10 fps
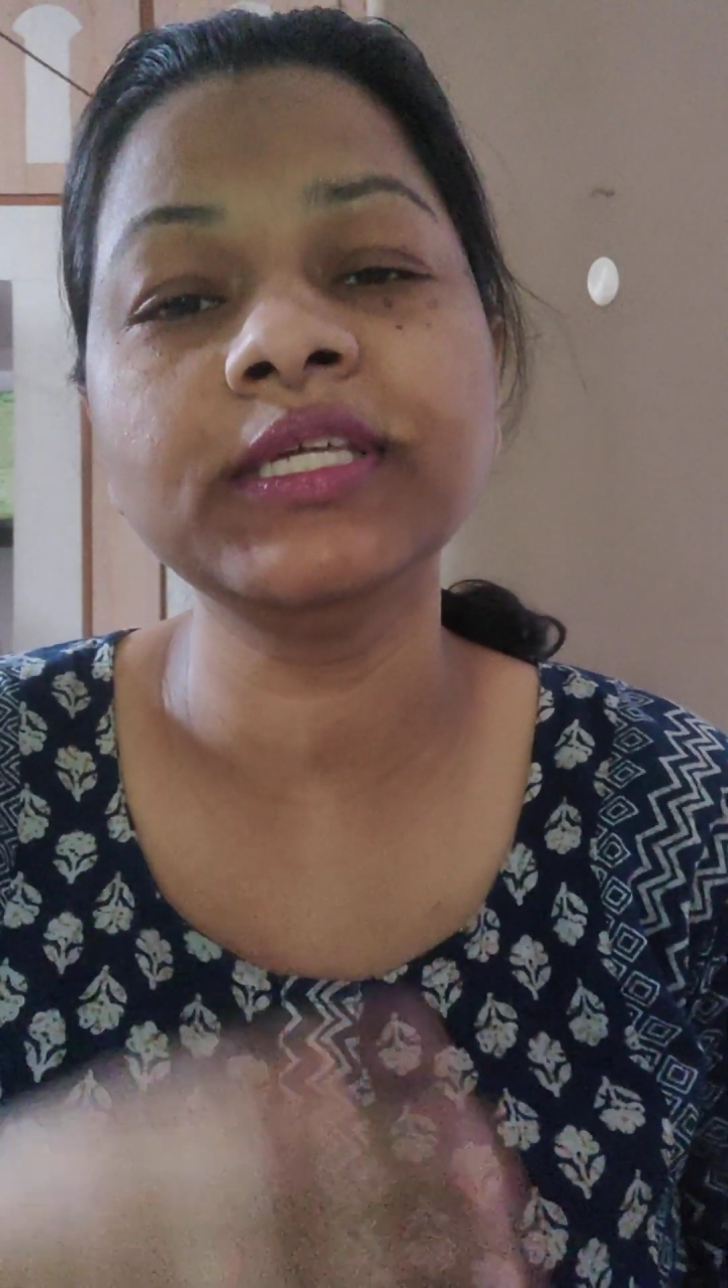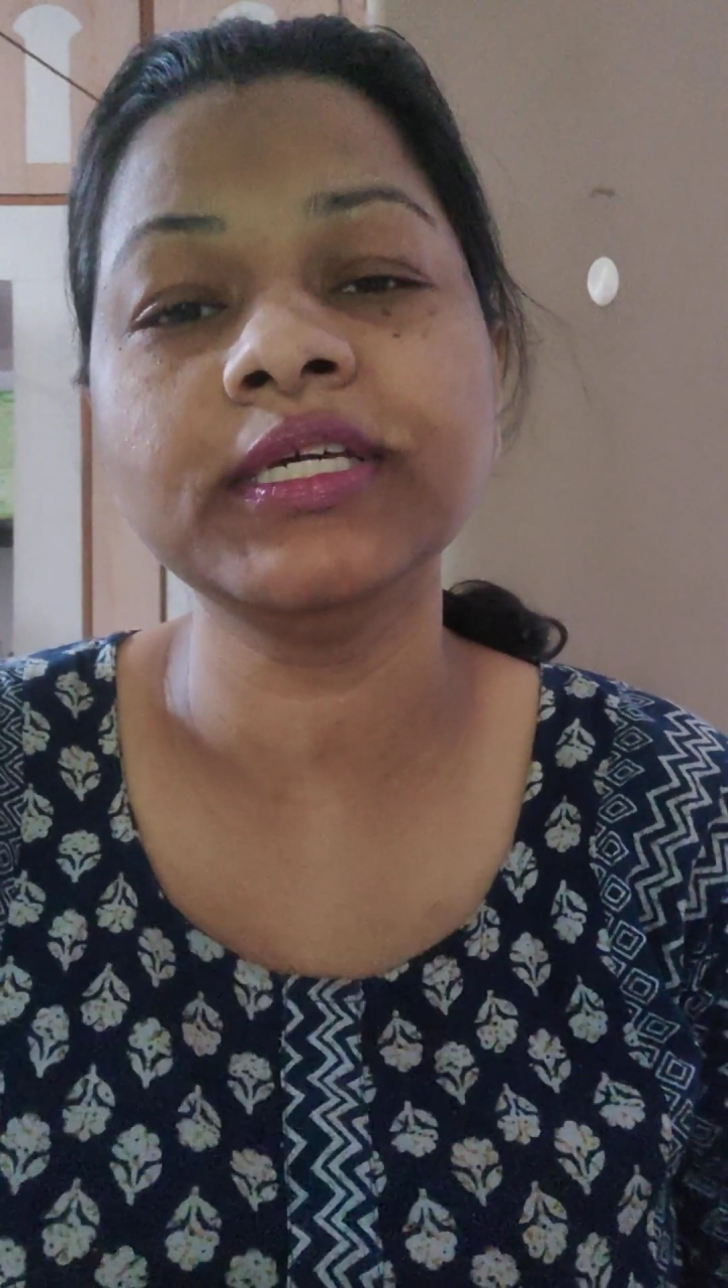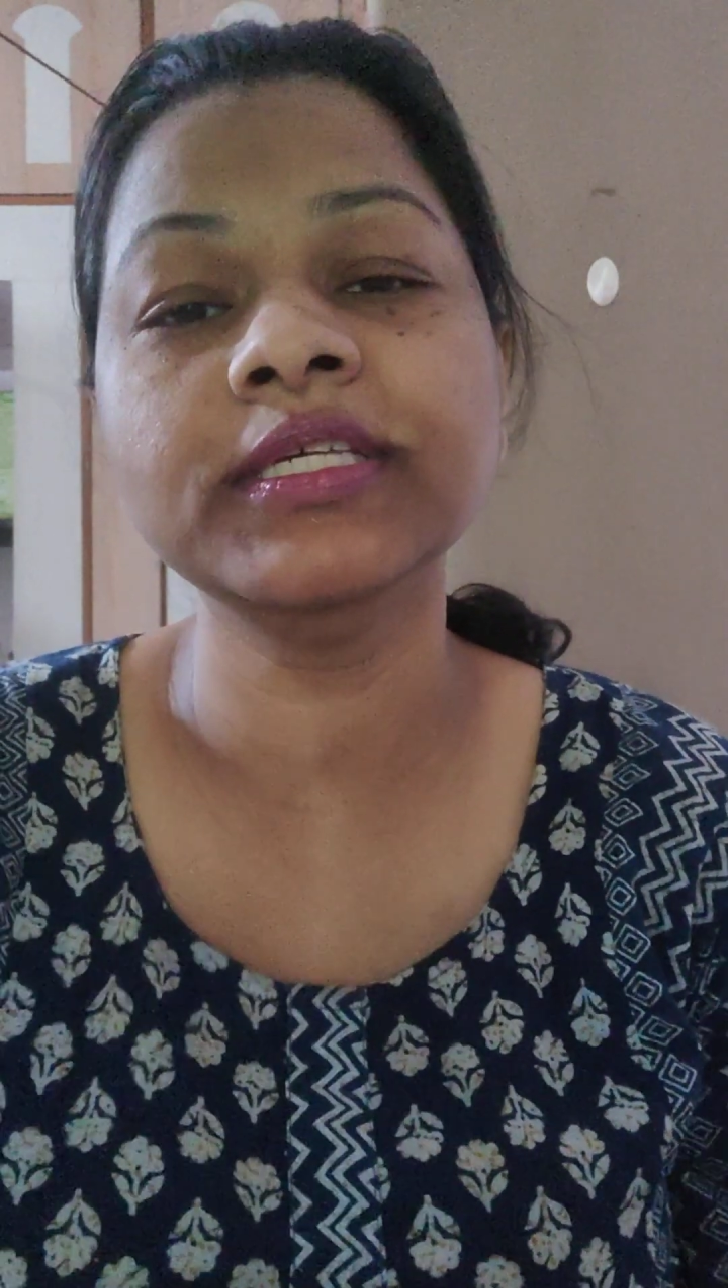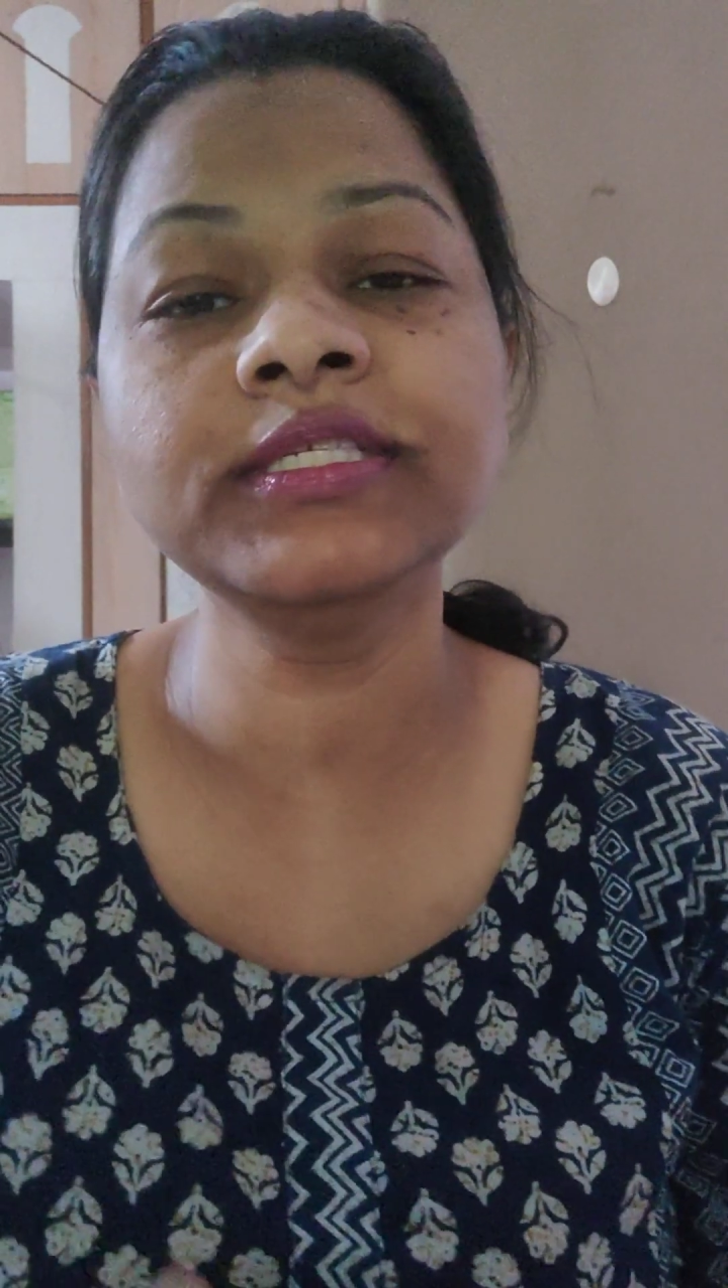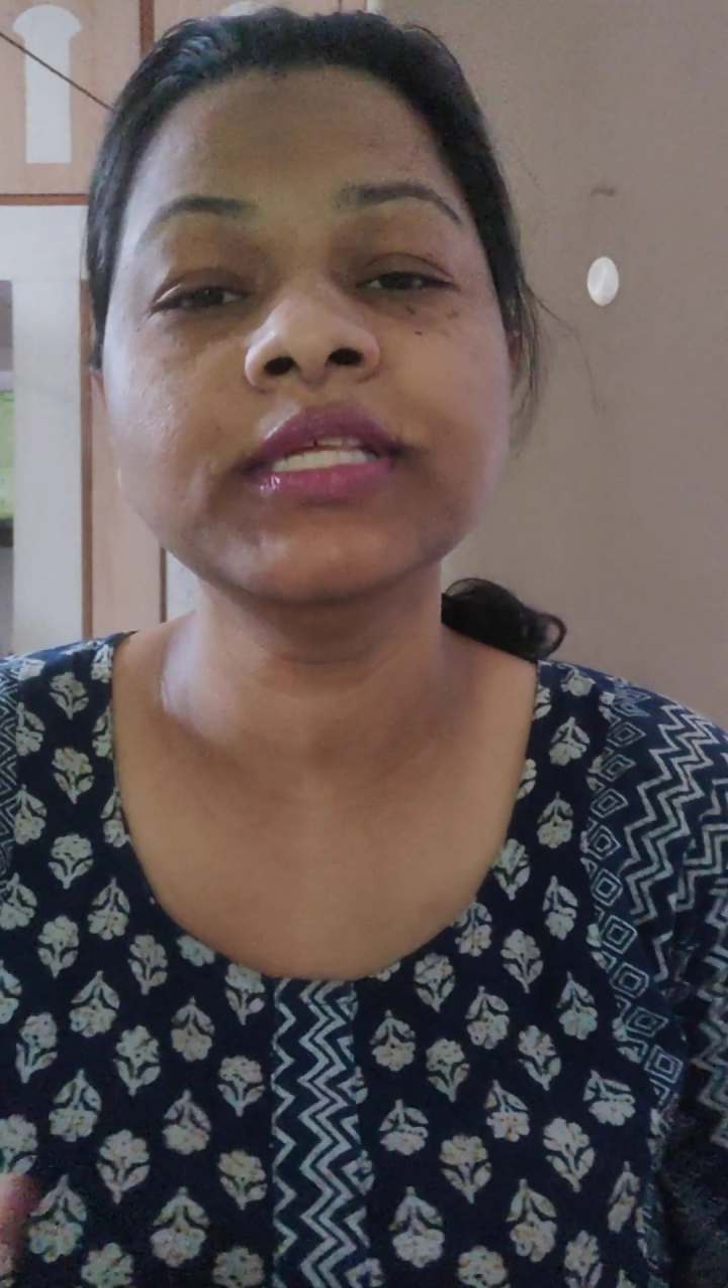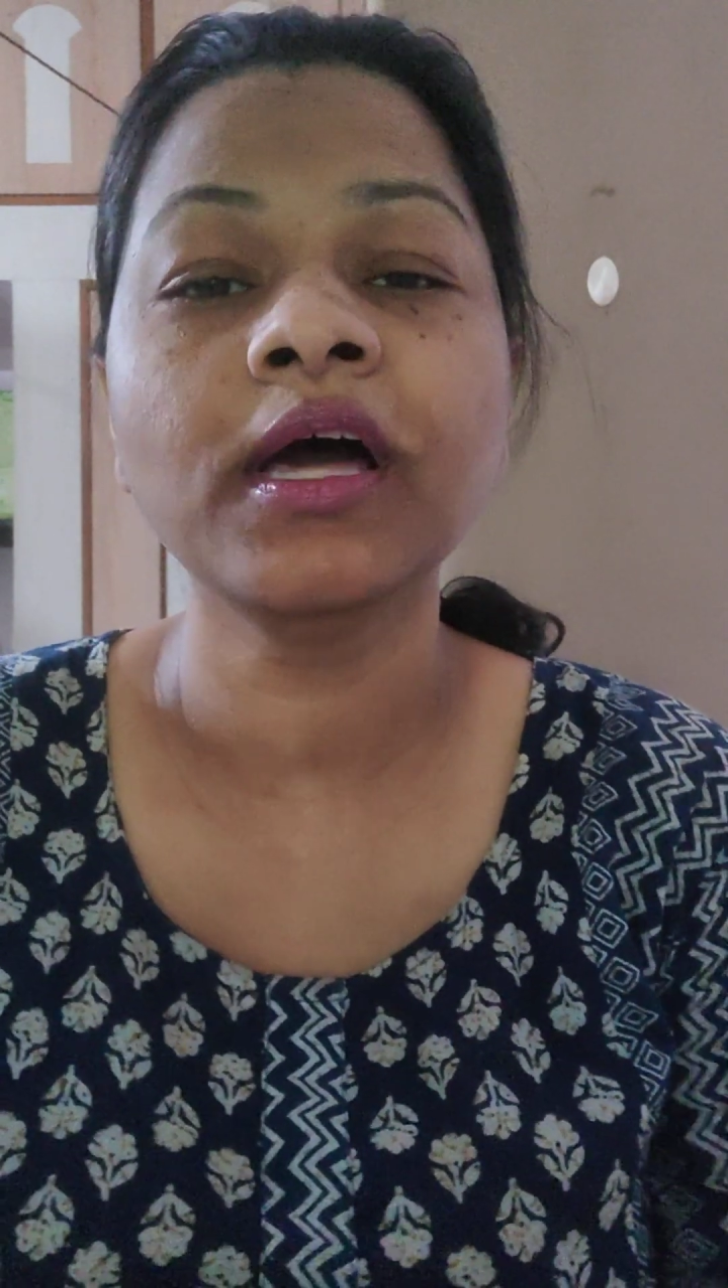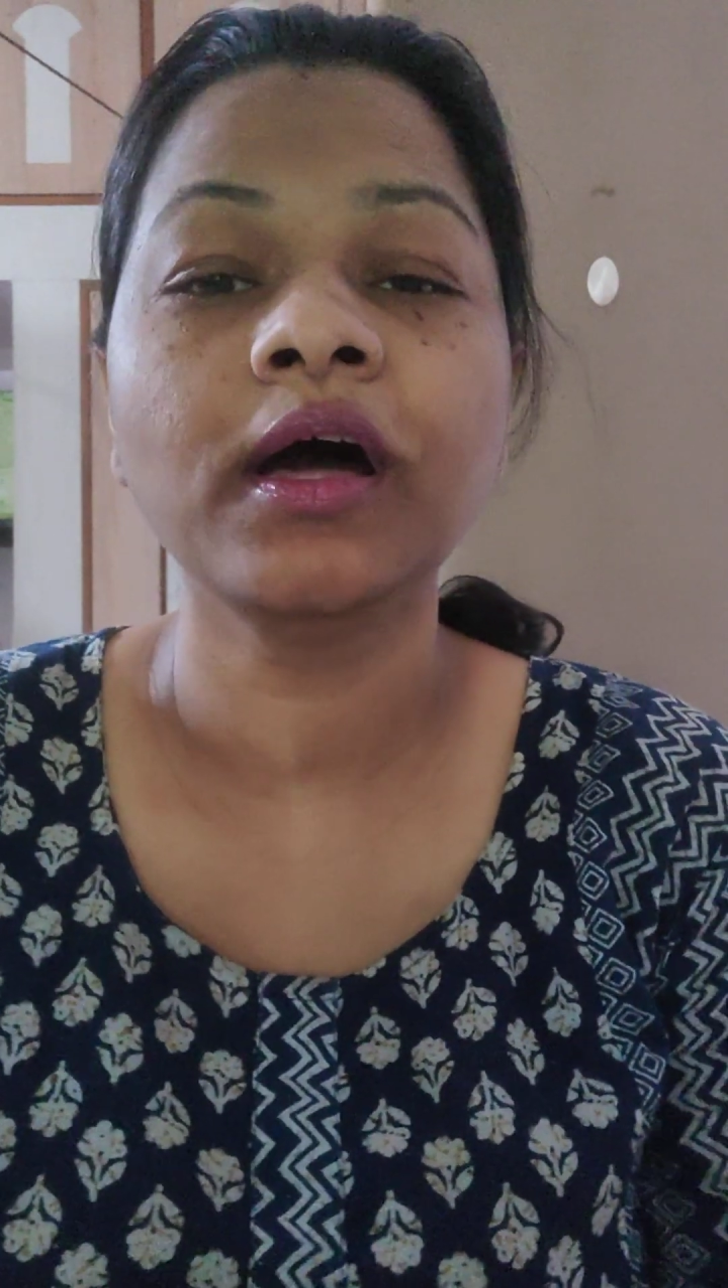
these